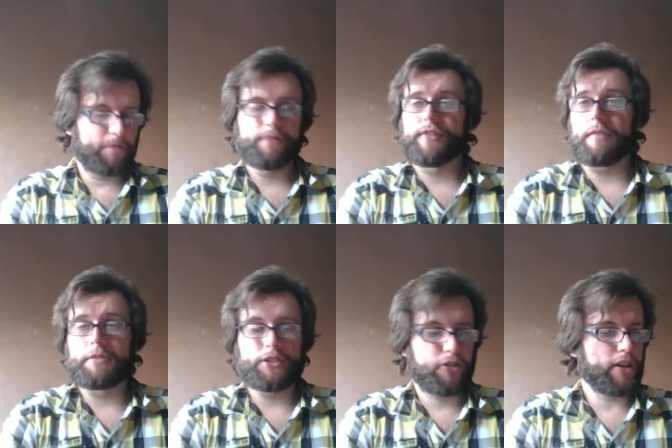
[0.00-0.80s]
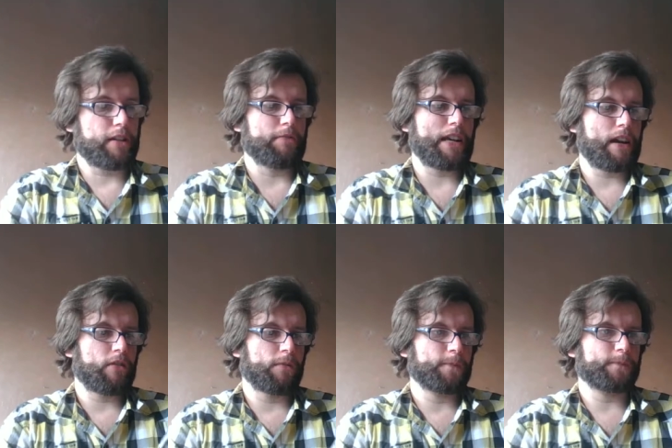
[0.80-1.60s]
family tree.
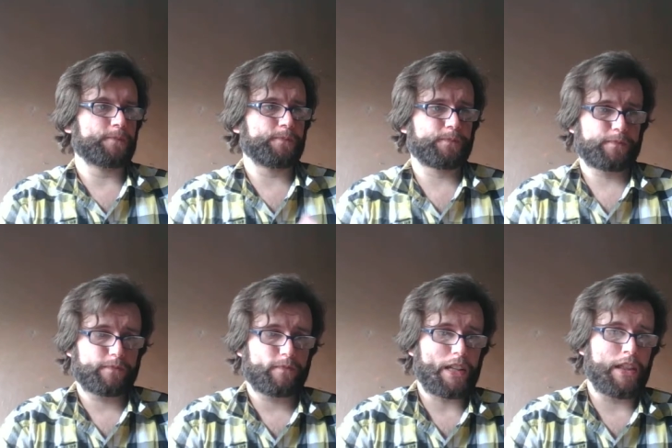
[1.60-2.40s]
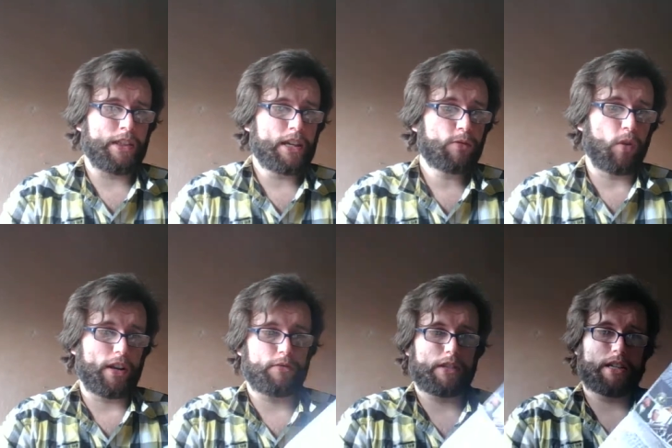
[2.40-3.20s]
Now, this one
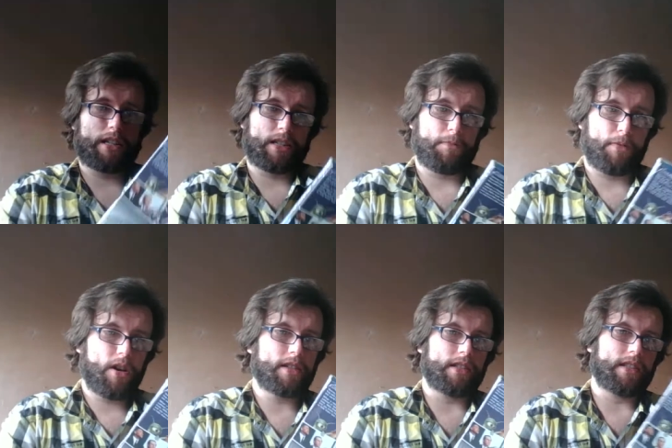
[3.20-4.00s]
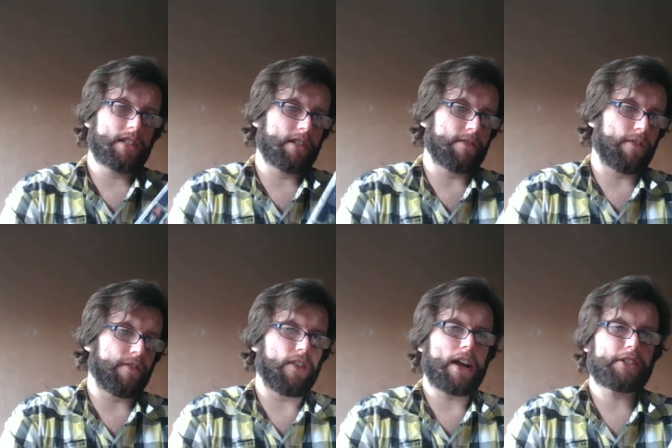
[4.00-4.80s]
I was actually surprised in. This is
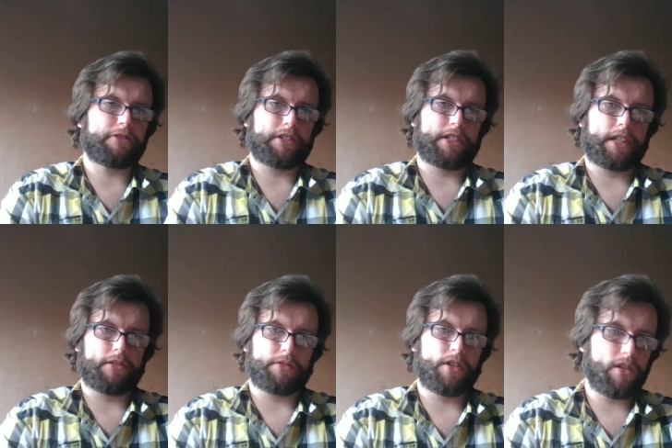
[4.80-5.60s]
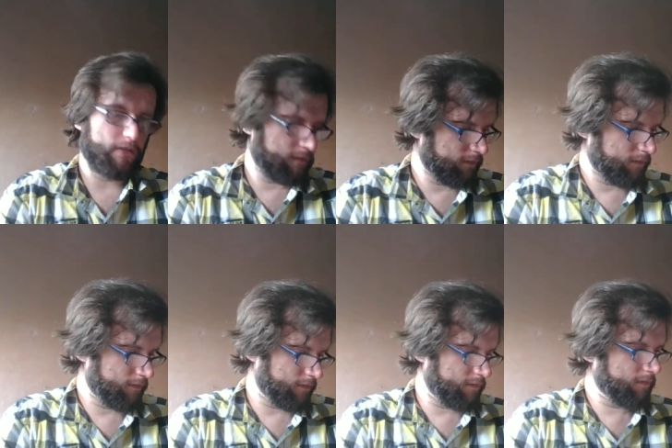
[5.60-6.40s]
factory sealed, not.
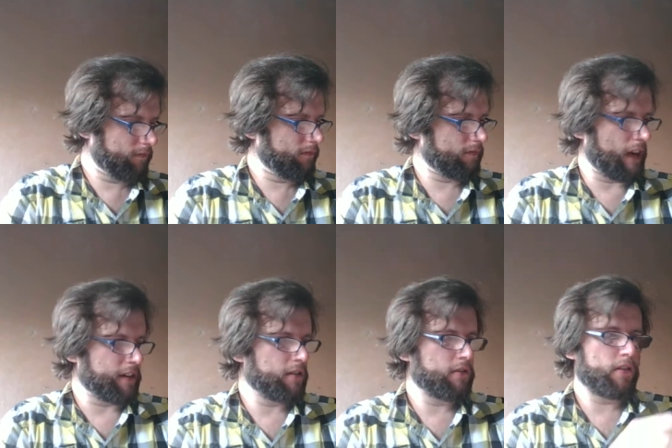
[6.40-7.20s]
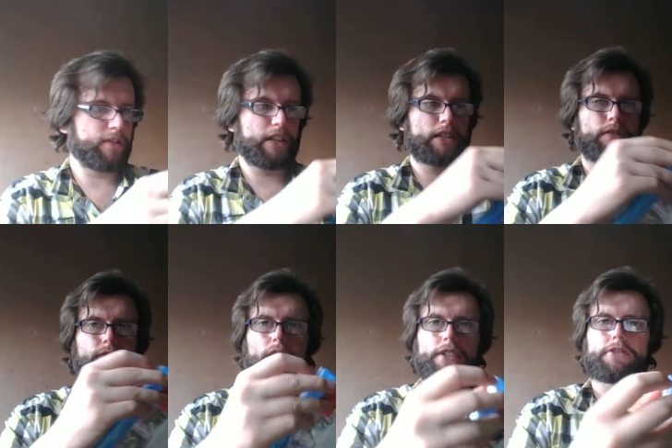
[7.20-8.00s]
I don't know if these are
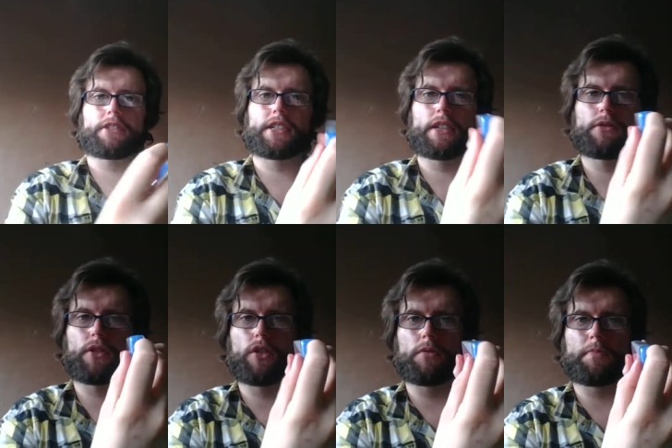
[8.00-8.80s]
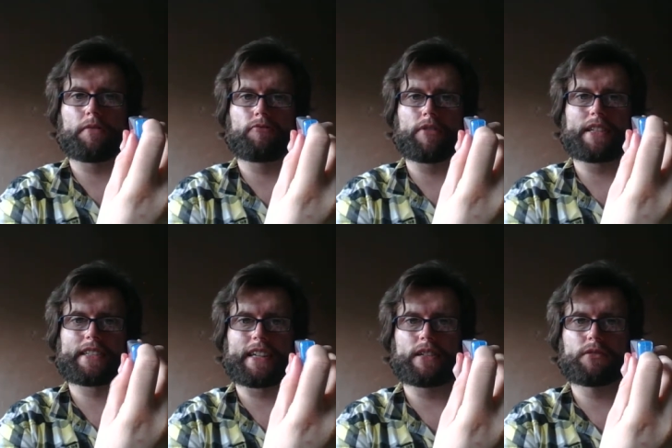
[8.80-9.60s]
factory sealed or been
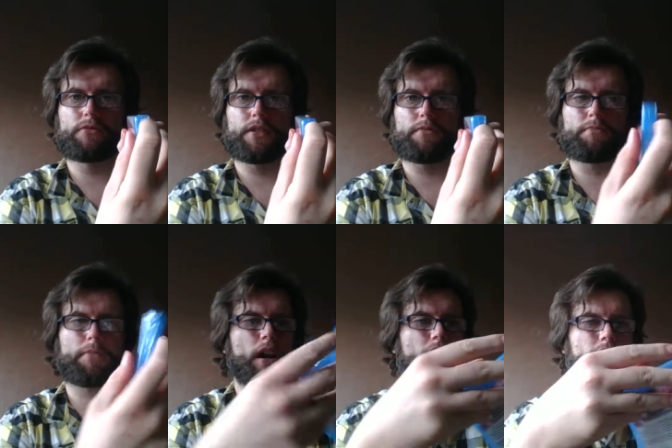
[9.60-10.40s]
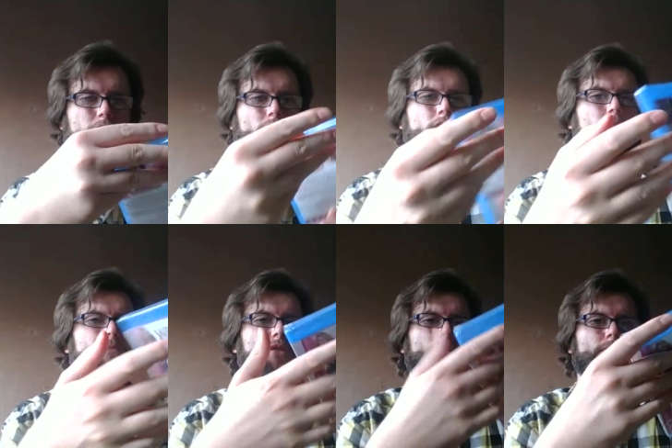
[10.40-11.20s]
resealed by
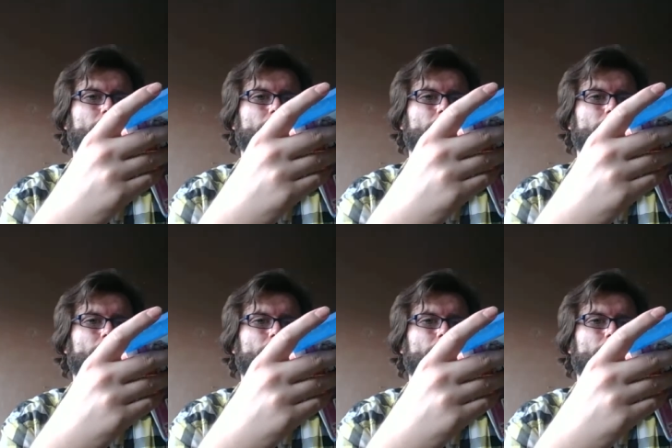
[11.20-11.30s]
Music